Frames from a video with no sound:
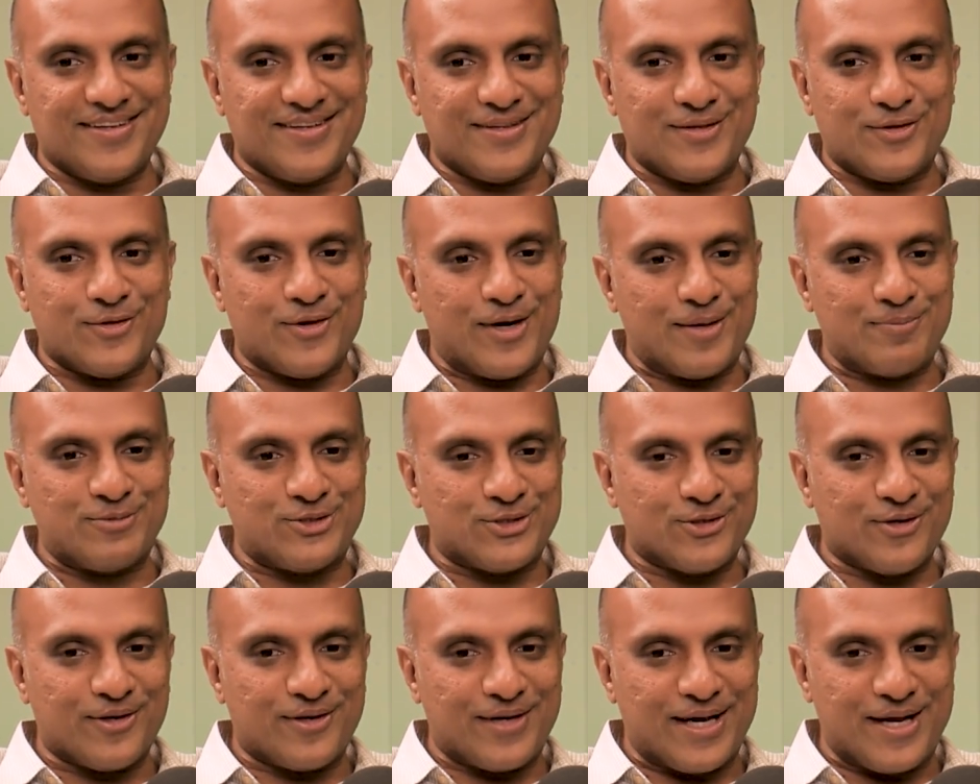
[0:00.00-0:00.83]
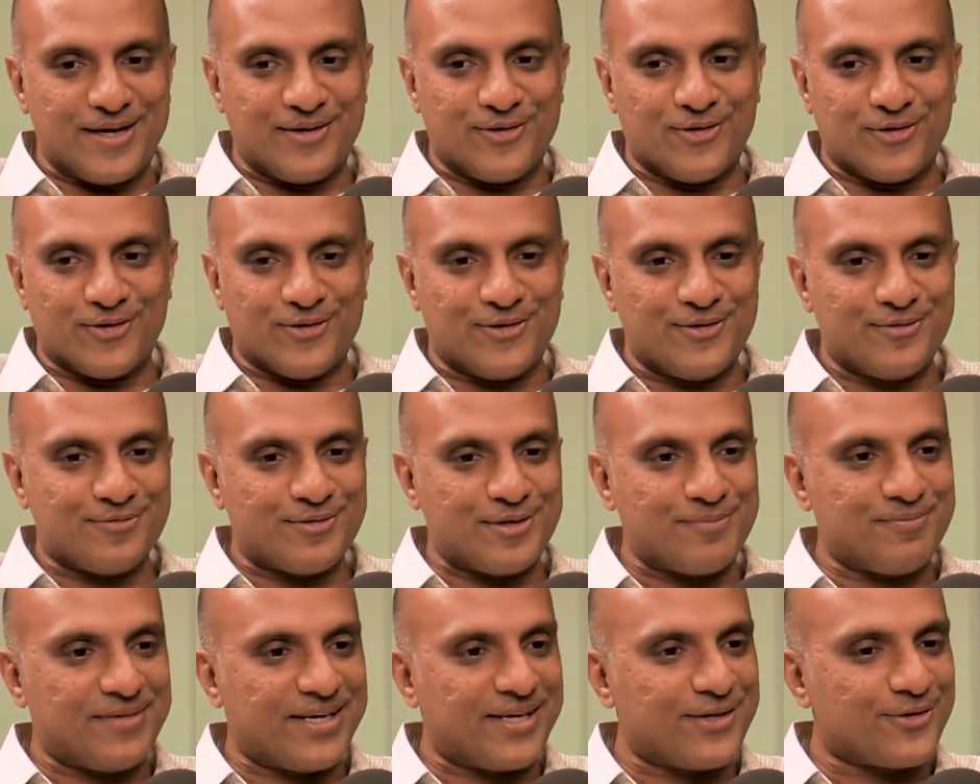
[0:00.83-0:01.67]
Now I'm sure, I don't know if
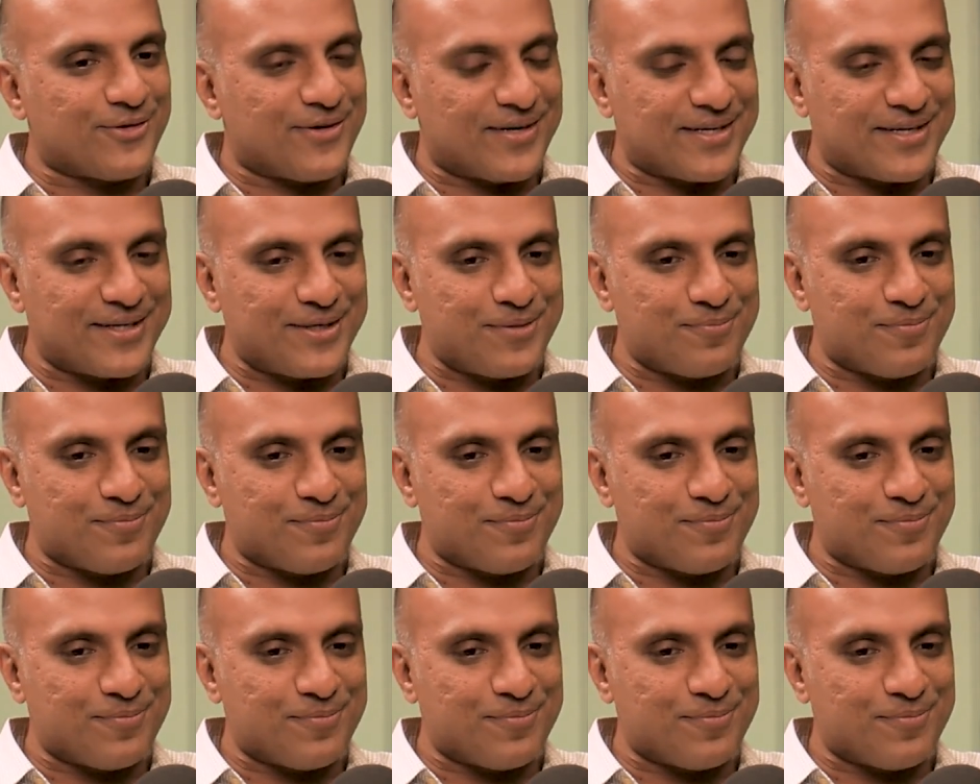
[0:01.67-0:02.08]
I'm making you hungry,